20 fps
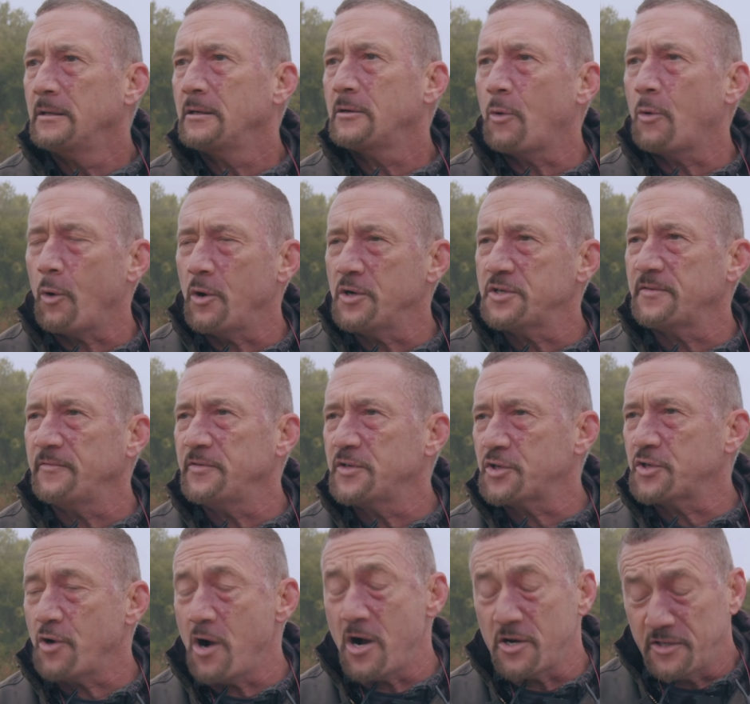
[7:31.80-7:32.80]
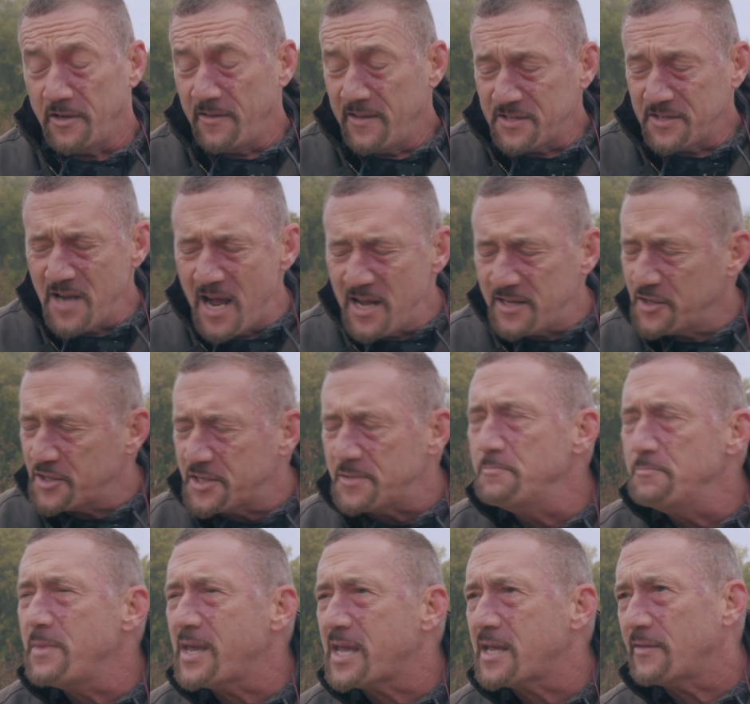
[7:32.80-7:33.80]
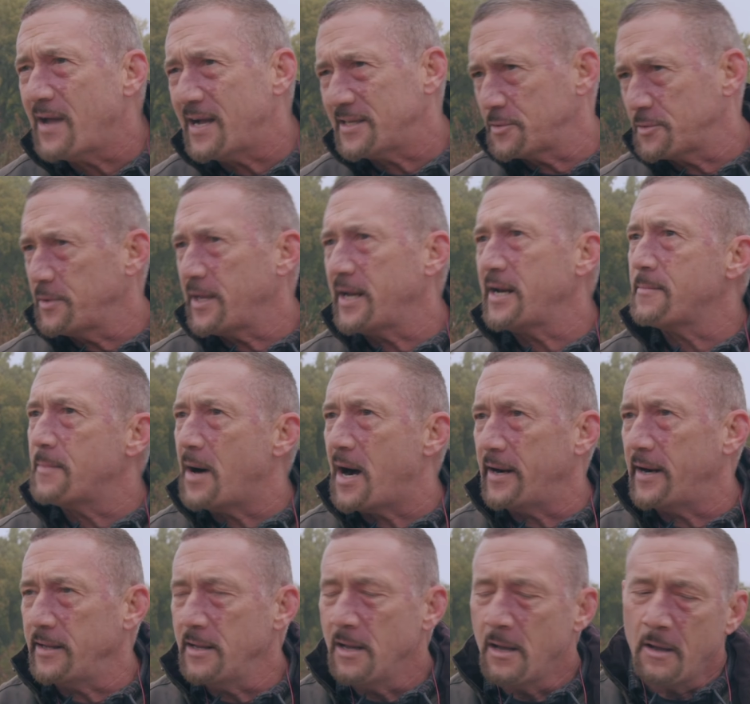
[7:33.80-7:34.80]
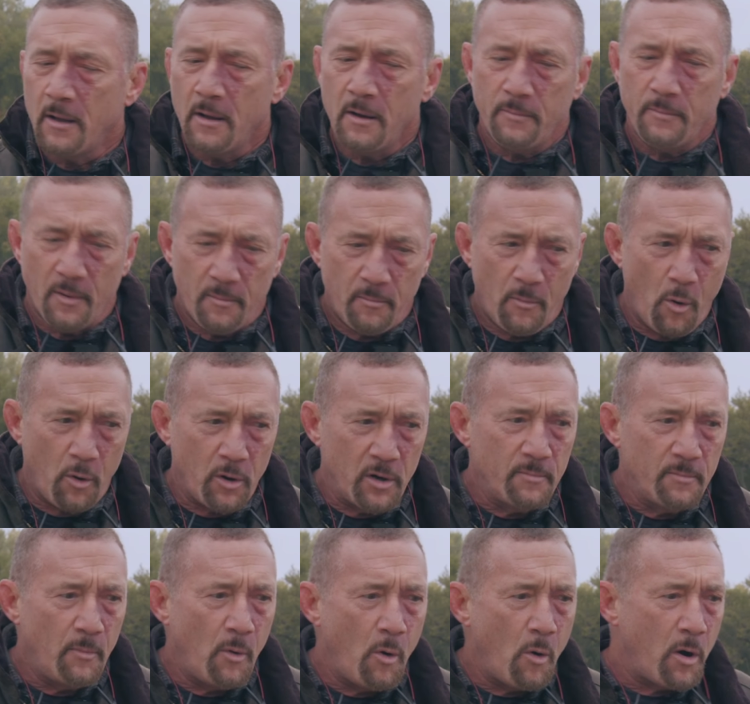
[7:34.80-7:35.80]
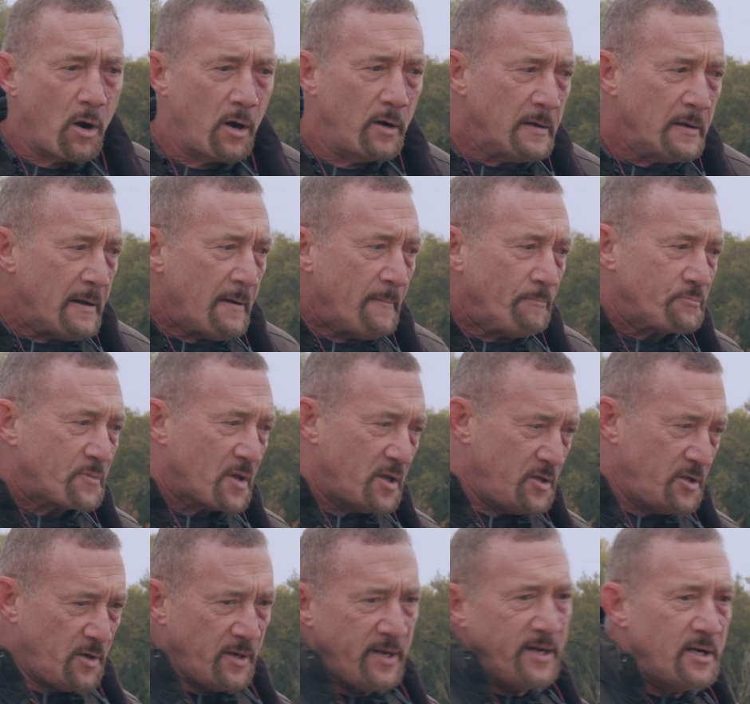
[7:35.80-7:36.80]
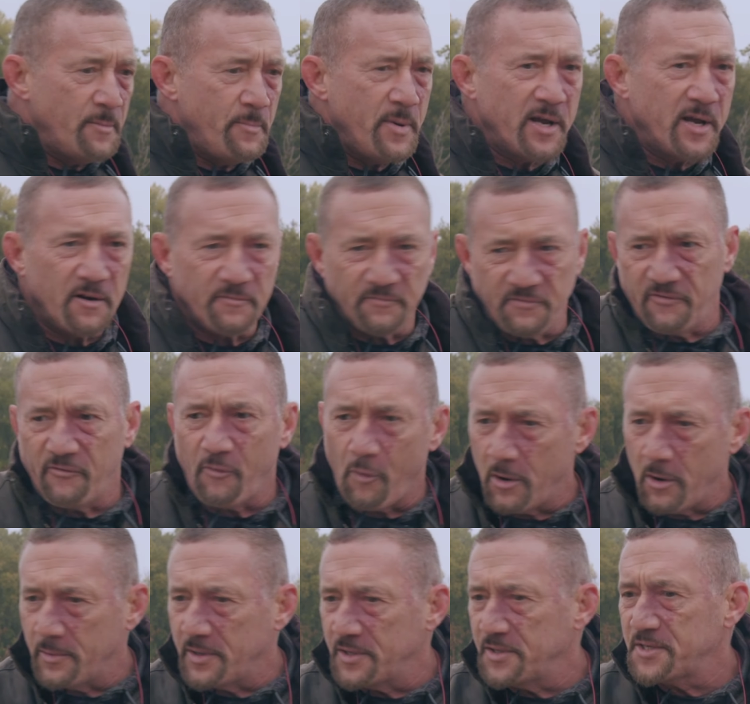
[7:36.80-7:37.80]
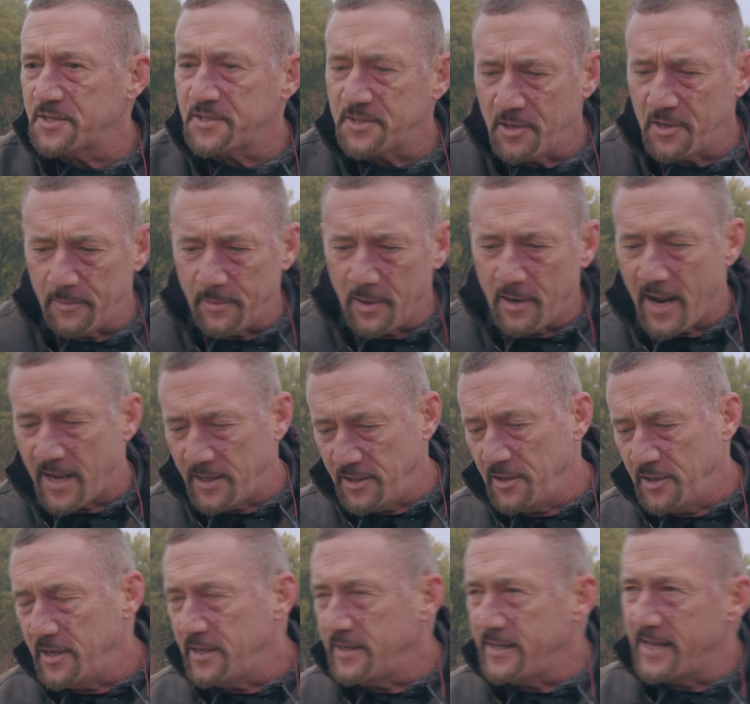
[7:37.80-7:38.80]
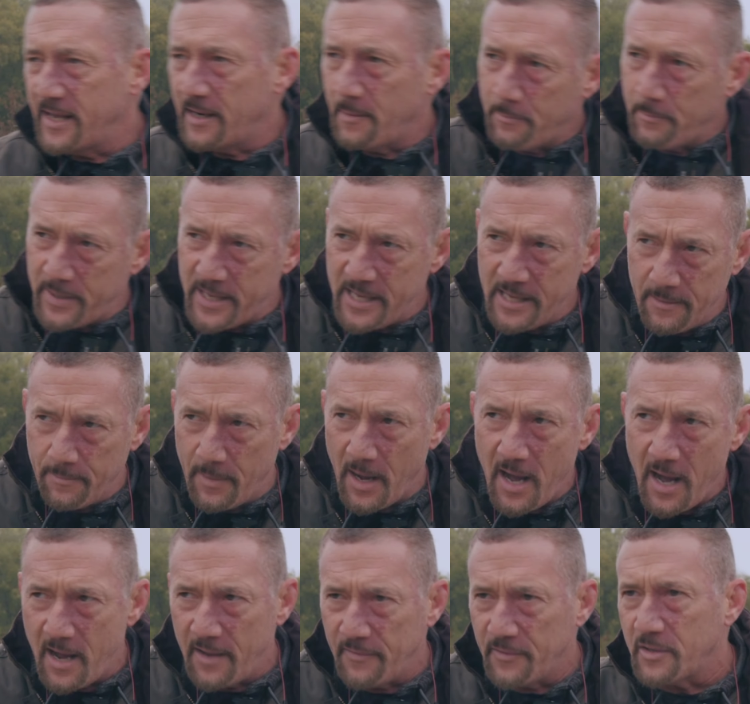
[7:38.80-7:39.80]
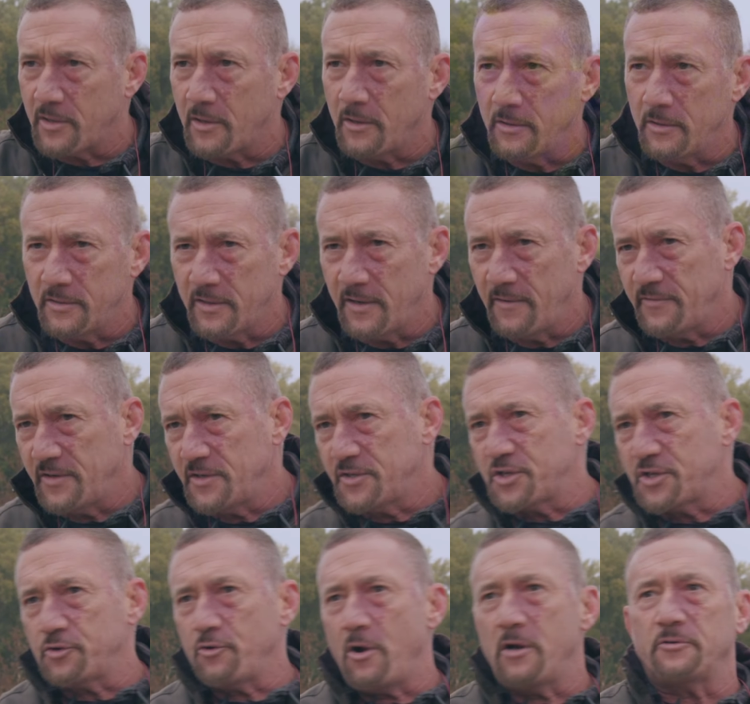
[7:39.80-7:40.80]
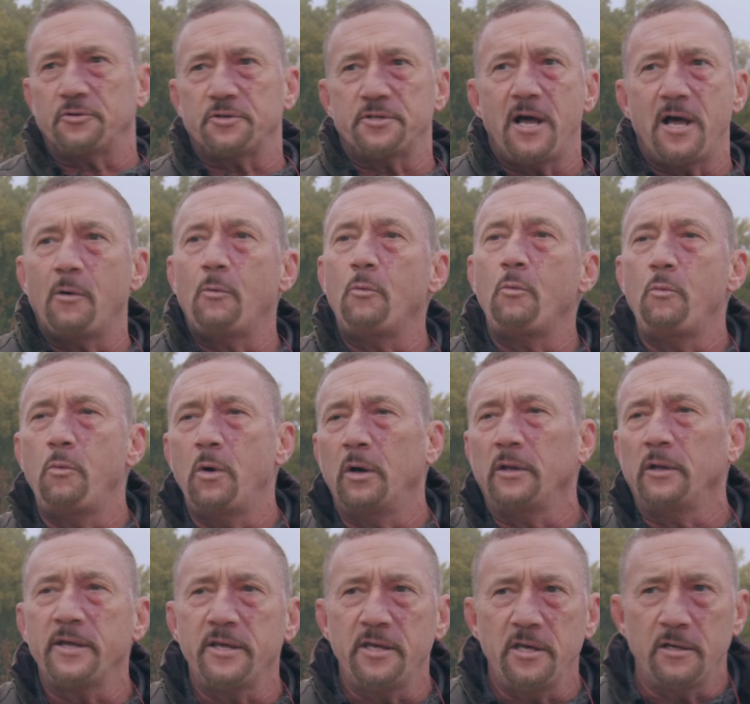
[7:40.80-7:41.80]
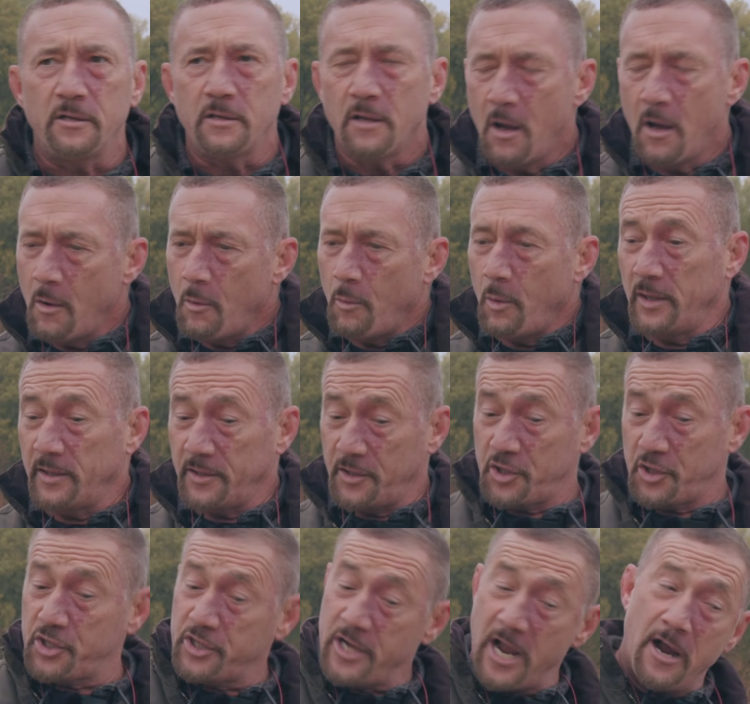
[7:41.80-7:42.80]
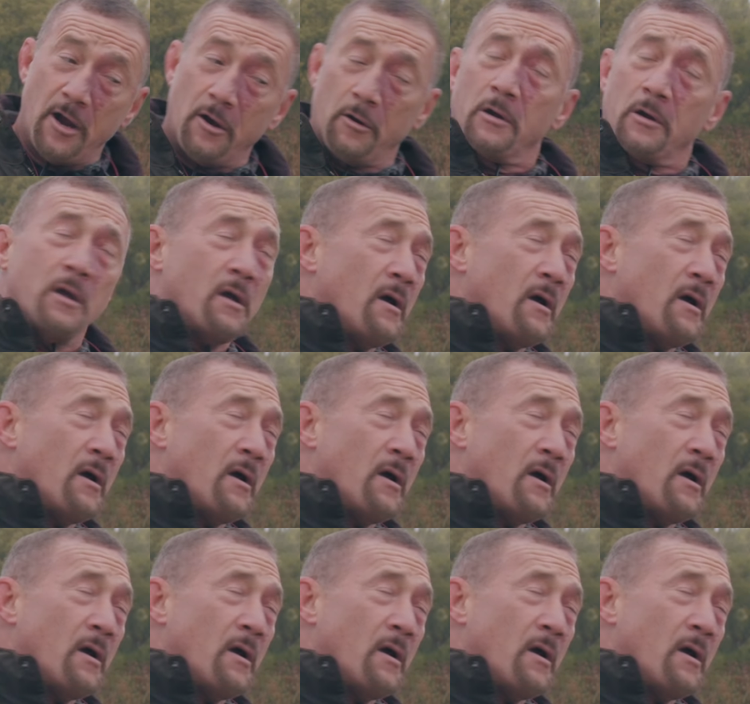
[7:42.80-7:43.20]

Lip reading: course of instruction. And that's not just me, that's with anybody. But more and more, you need to be an informed consumer and you need to get a peek behind the curtain. And the instructor's not willing to share